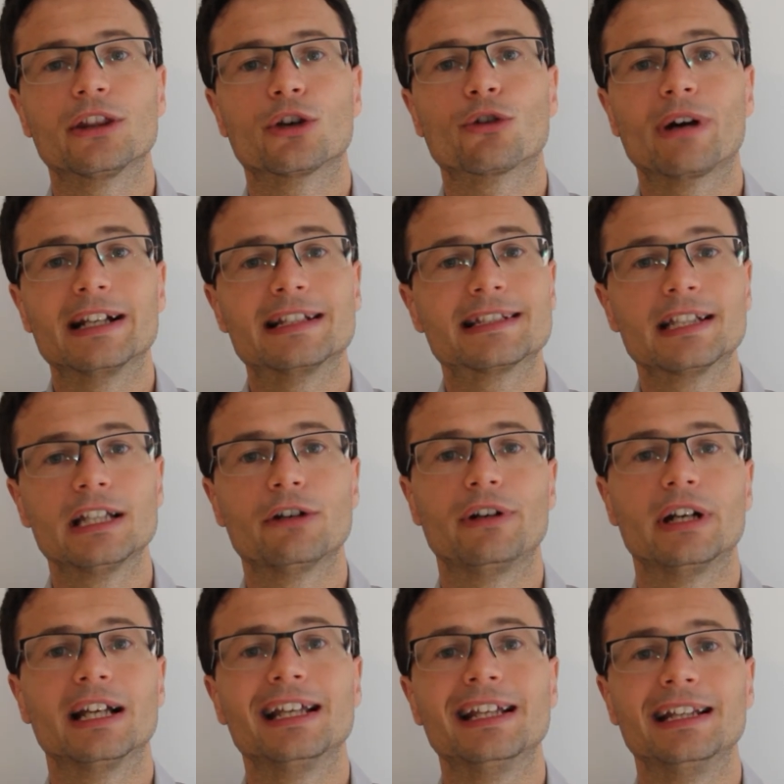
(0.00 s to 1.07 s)

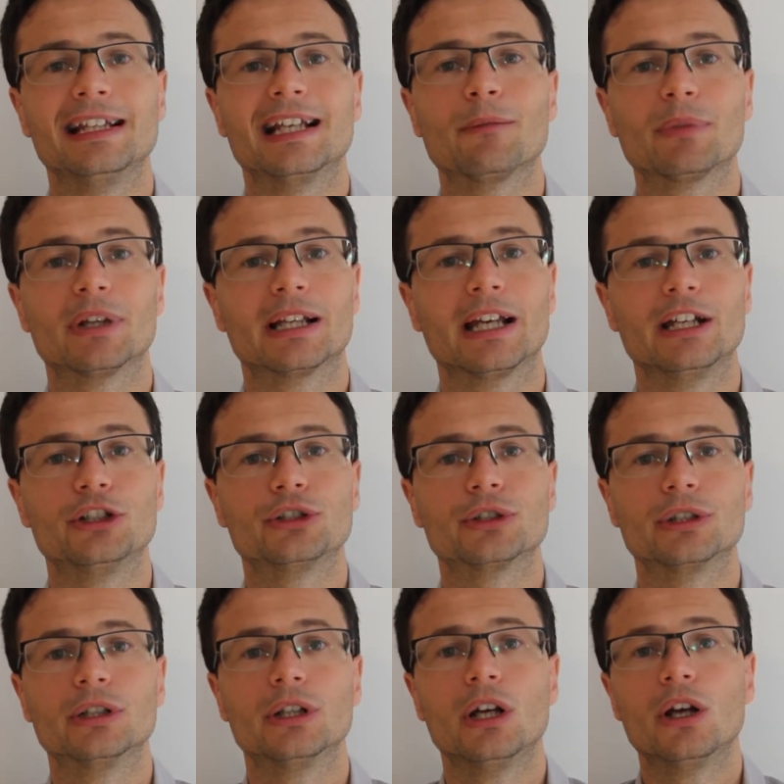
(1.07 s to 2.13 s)
criteria in the
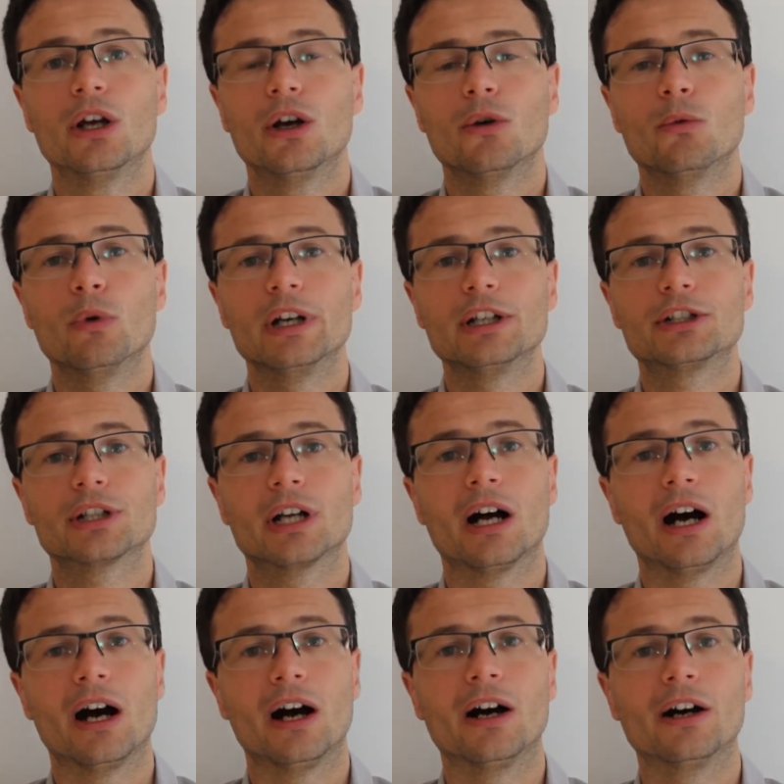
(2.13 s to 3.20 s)
application, which
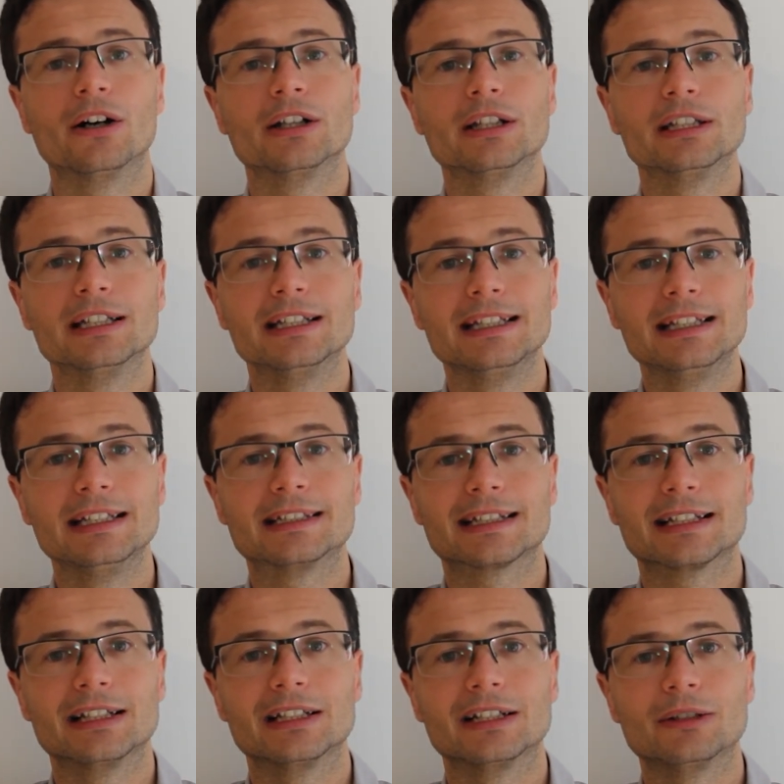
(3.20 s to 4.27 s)
are you need
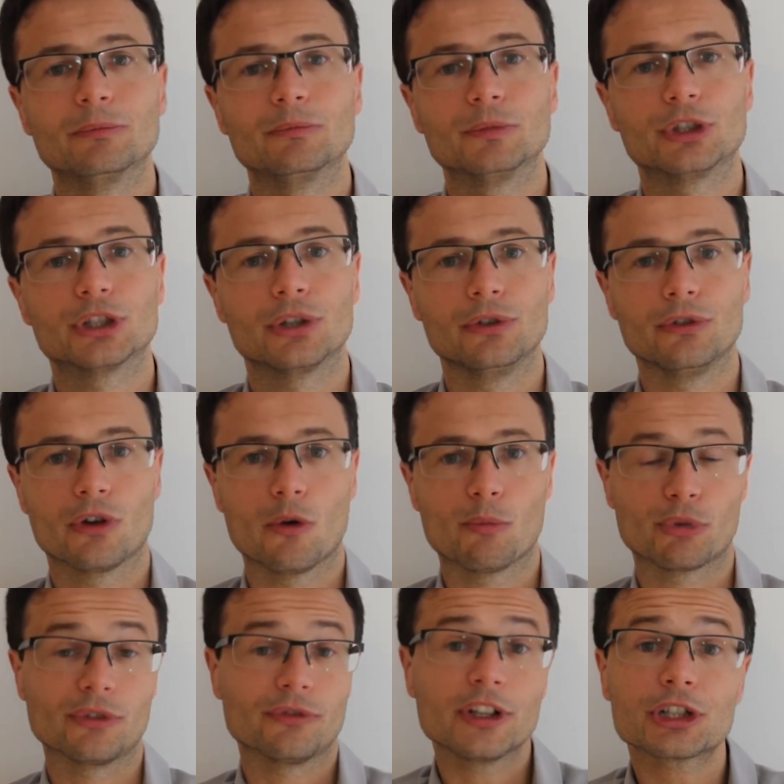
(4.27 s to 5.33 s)
to show you've got
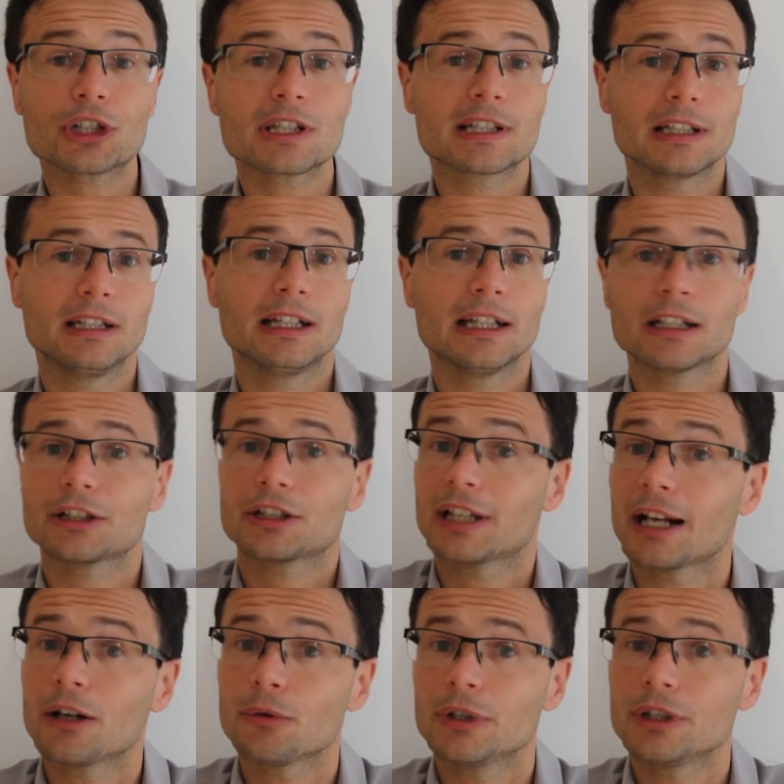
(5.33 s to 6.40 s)
proficiency in the English
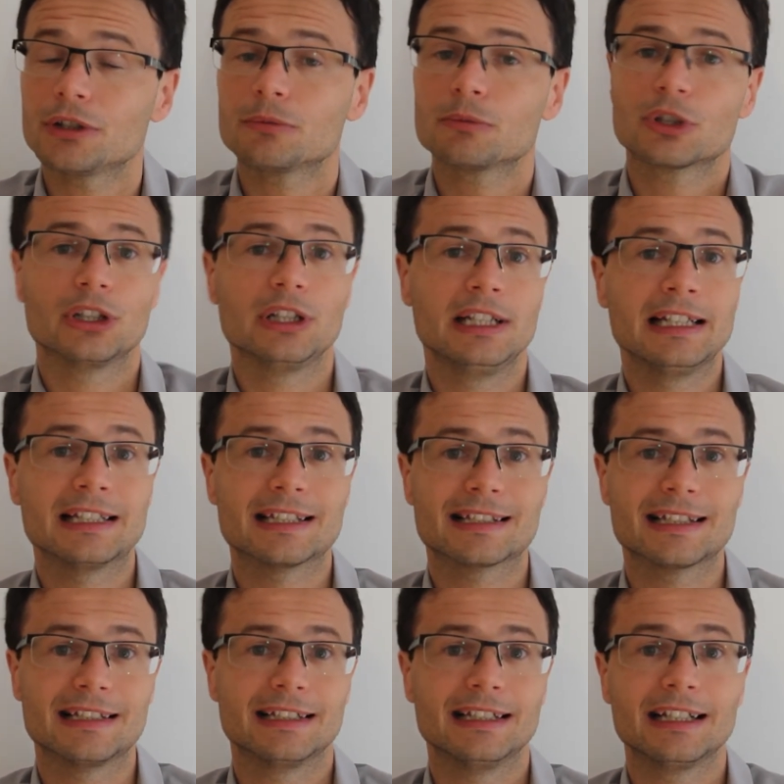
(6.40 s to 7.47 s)
language, so you need to
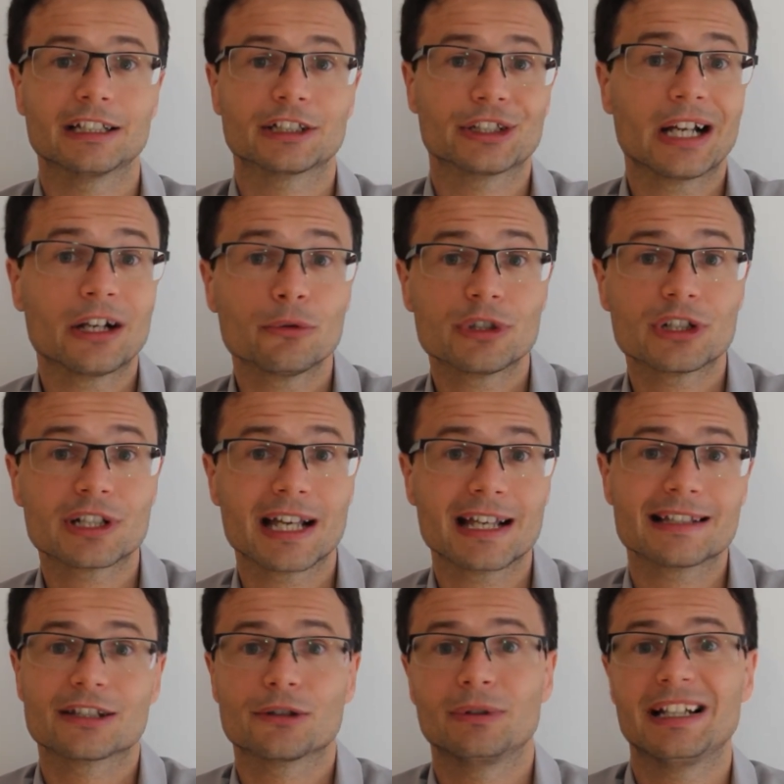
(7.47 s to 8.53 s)
sit an English language
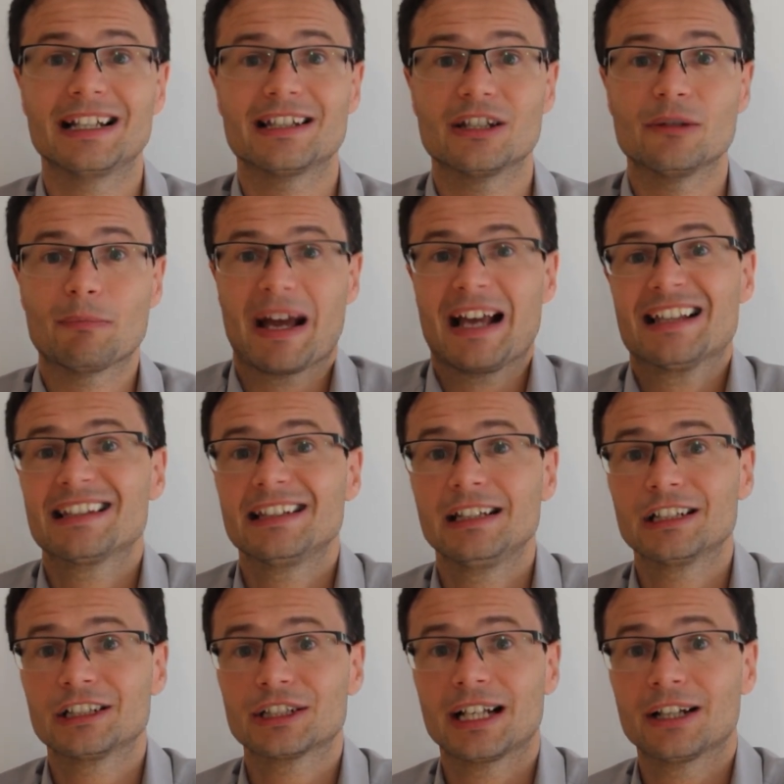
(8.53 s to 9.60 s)
test, so unless you pass the
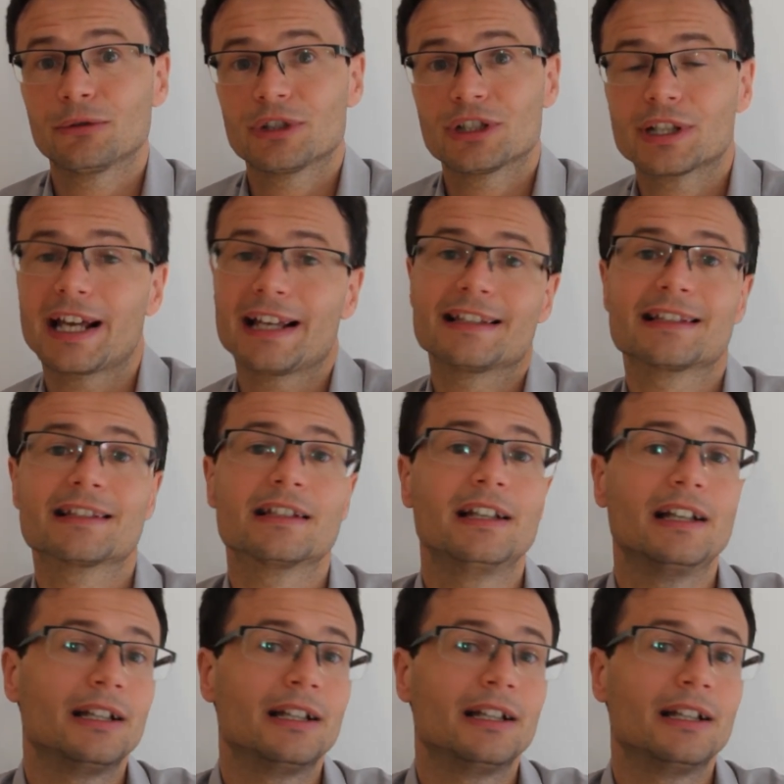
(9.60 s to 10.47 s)
English language test,